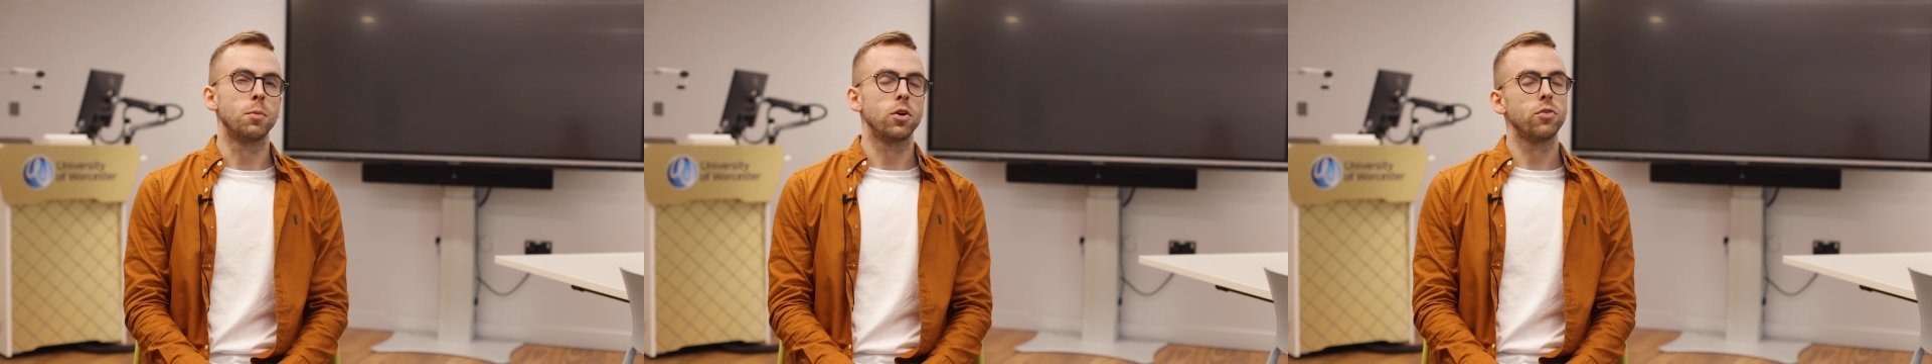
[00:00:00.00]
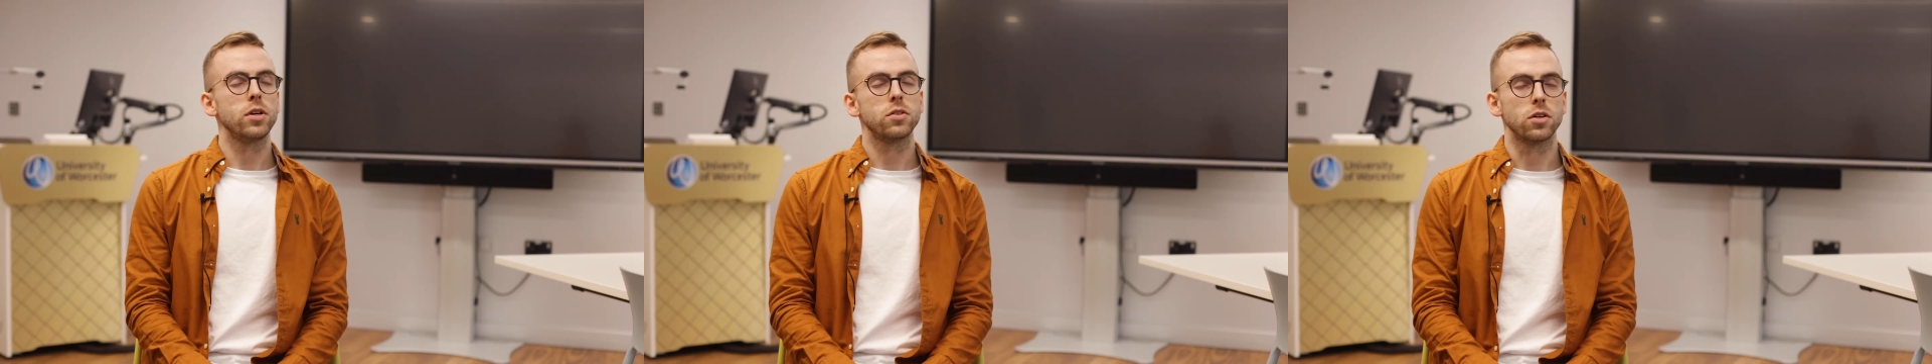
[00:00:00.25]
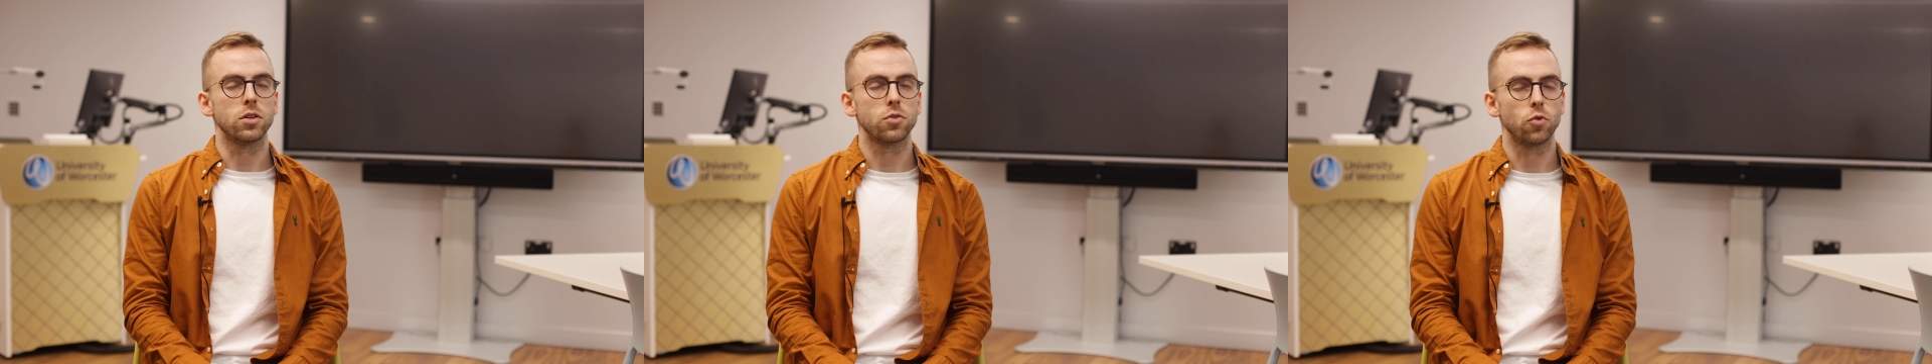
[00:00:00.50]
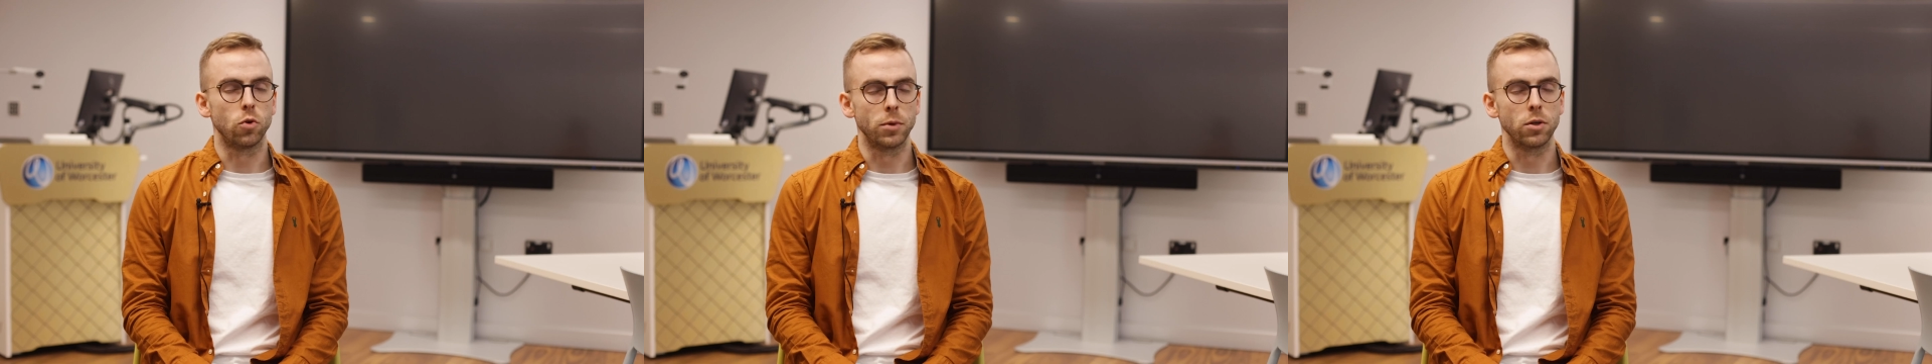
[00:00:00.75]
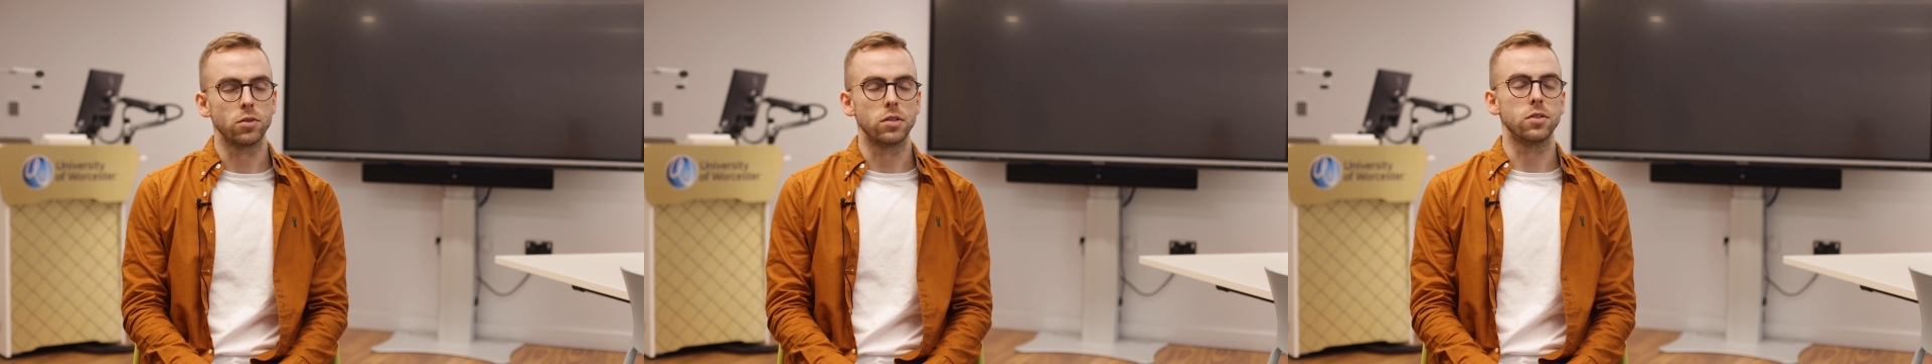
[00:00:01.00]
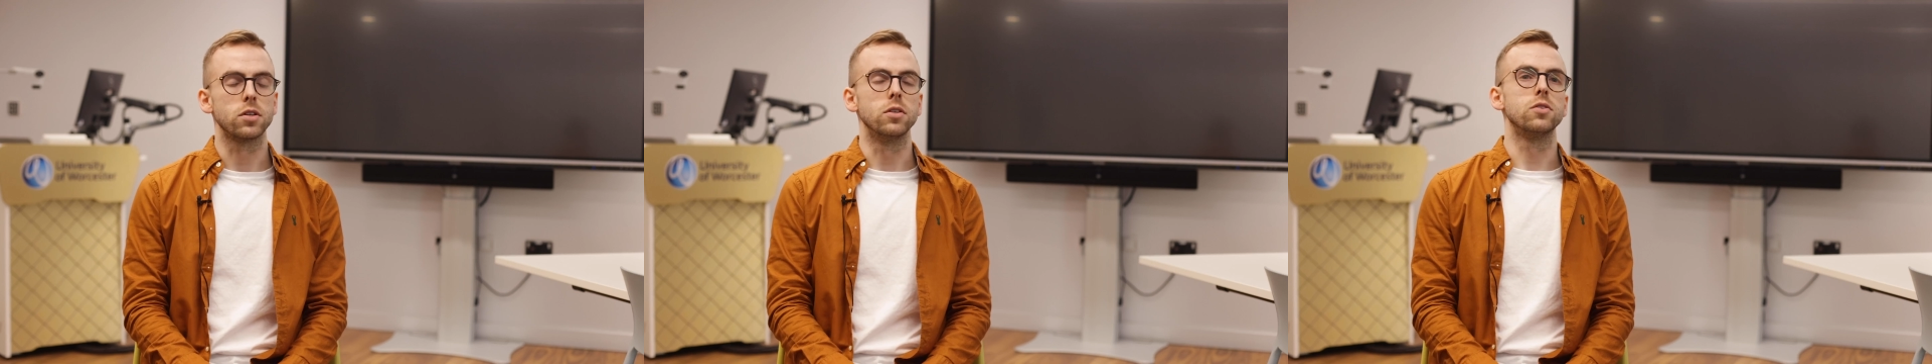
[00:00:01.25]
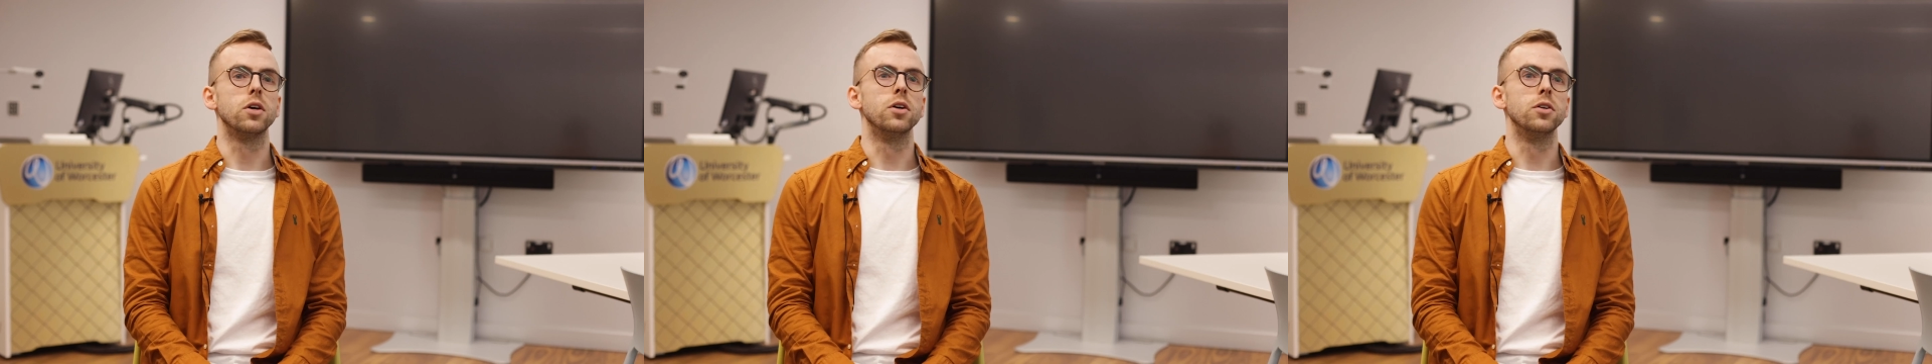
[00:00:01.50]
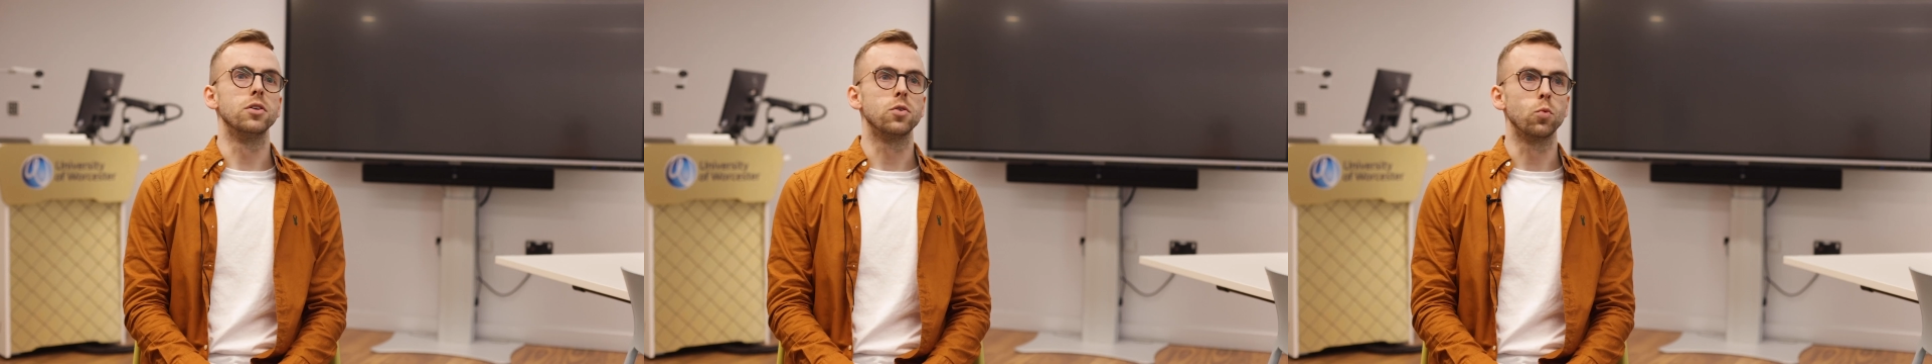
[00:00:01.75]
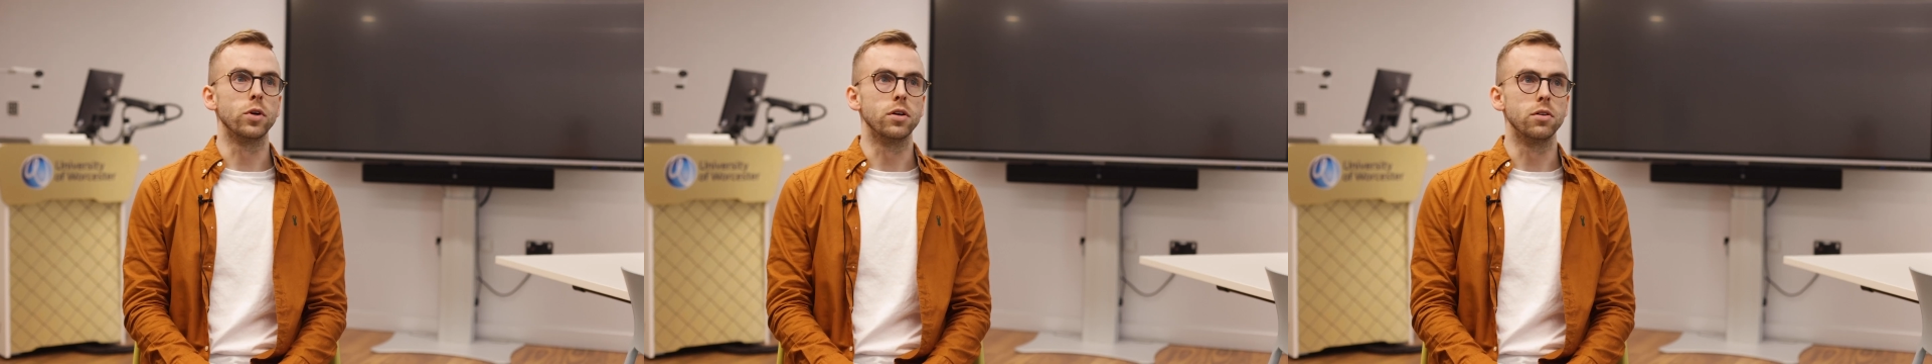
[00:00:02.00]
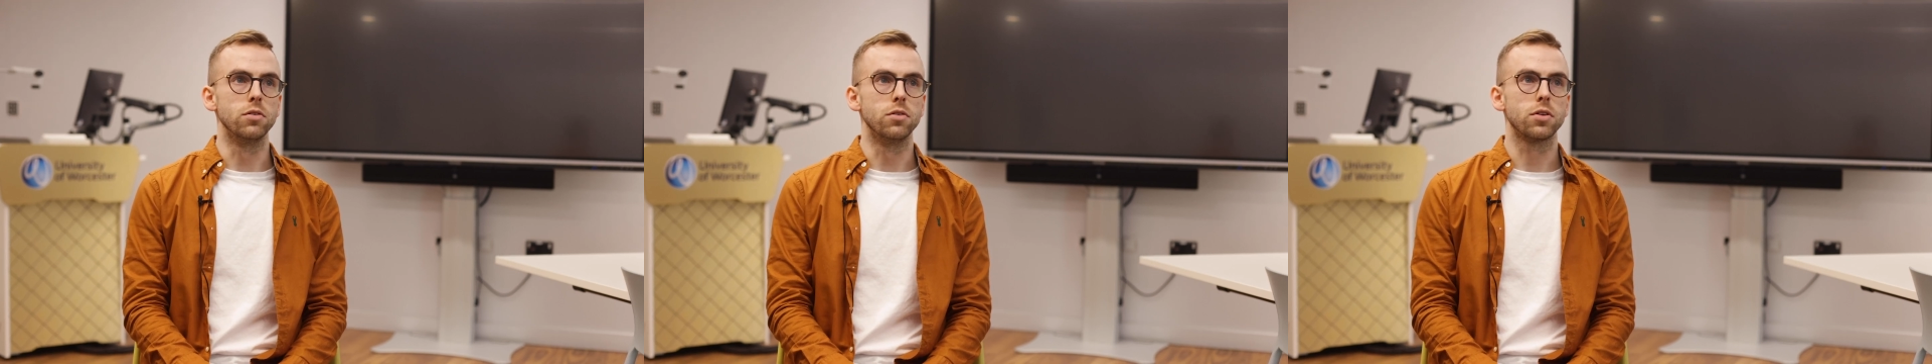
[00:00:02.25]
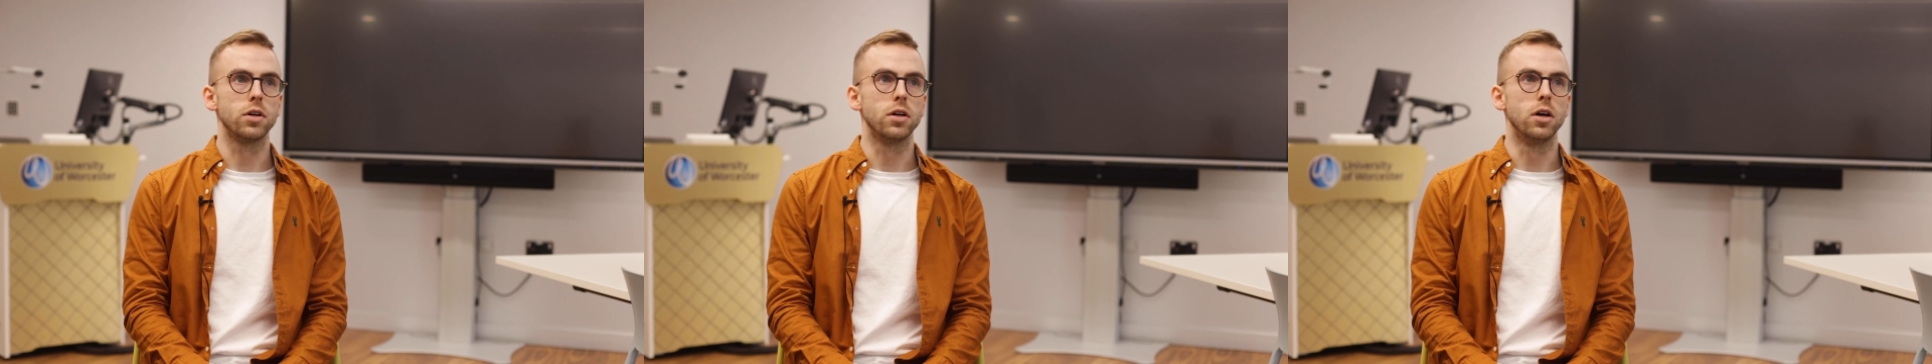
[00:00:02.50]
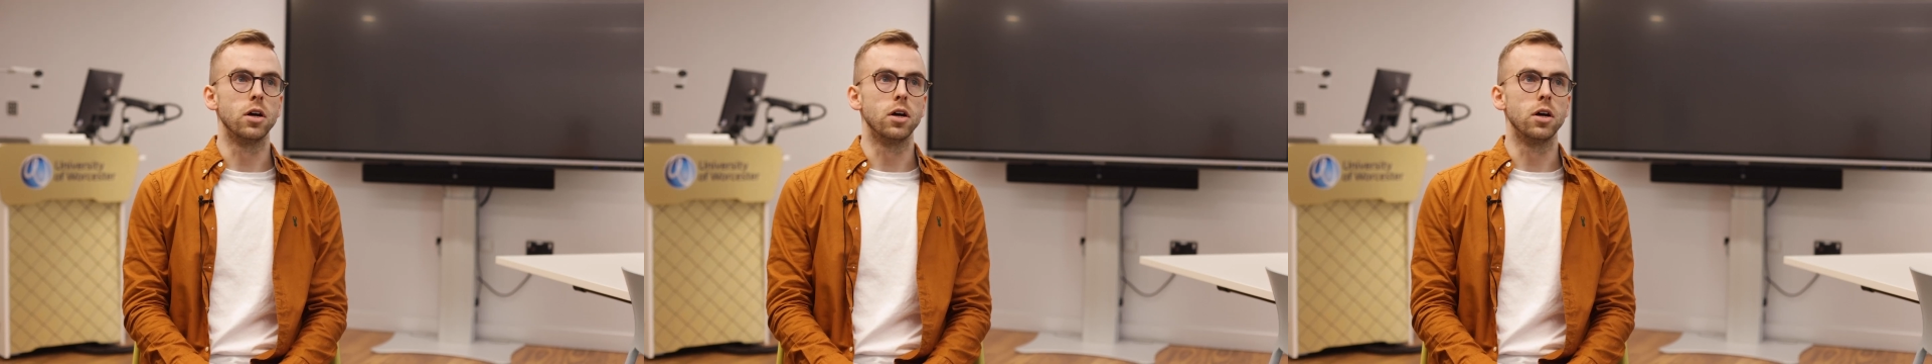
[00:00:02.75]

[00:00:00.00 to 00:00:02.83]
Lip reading: my research foremost is concerned with